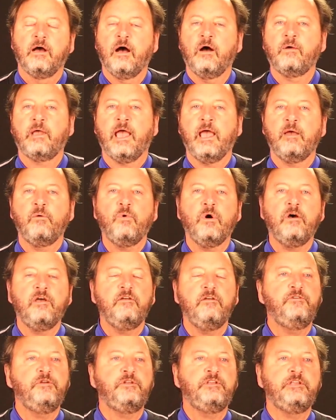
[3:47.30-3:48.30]
Okay, well,
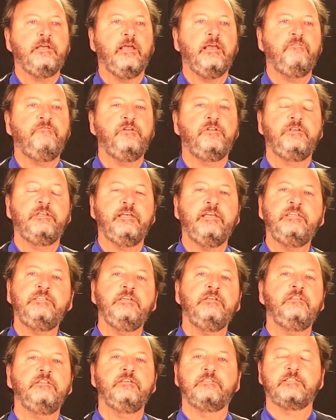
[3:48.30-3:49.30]
if you're
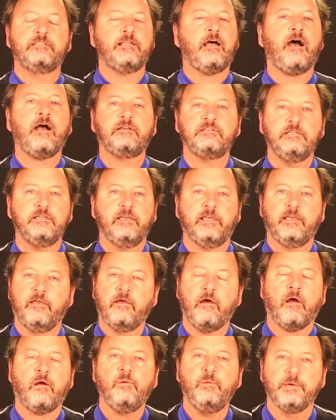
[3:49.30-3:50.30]
teaching this toxic
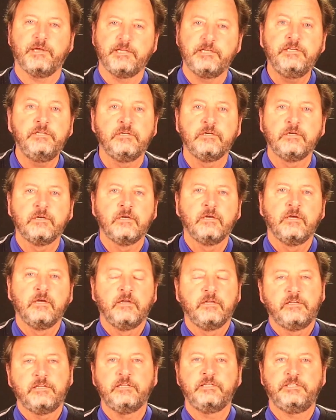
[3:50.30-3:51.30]
garbage
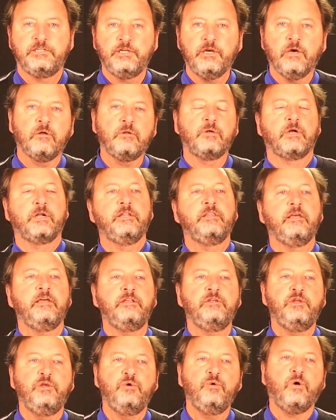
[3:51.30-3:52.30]
to children,
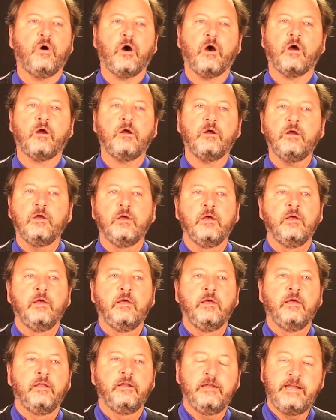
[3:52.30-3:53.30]
then you are
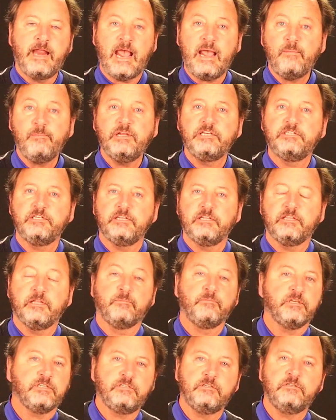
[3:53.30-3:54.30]
damaging
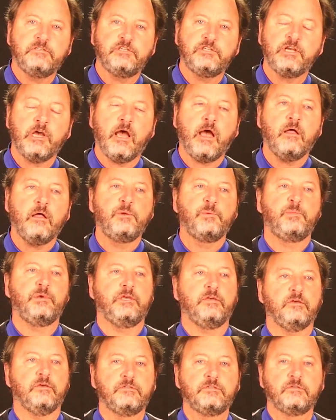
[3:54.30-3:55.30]
them. This is child
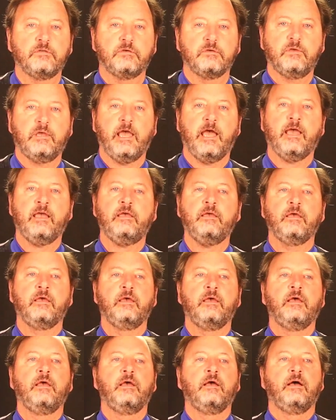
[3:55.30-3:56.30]
abuse. Okay,
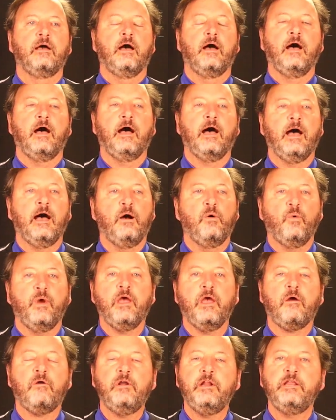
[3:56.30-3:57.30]

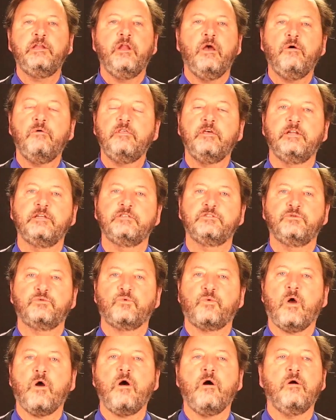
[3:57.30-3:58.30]
we already know that it's
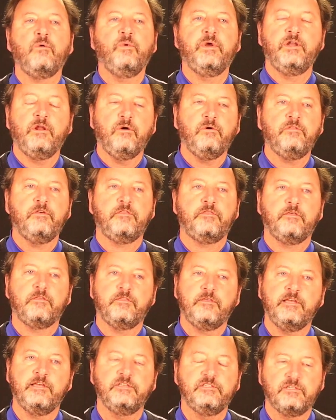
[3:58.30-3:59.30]
wrong. We know that the
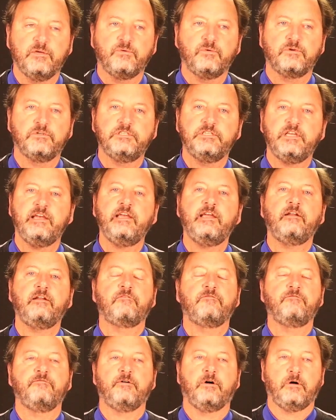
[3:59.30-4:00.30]
things that we're saying
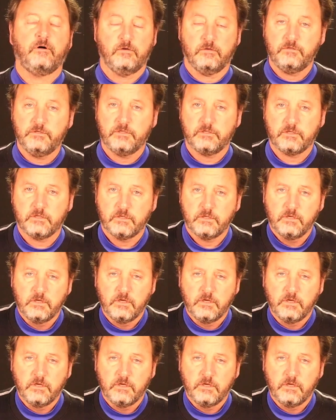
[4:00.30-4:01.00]
are false.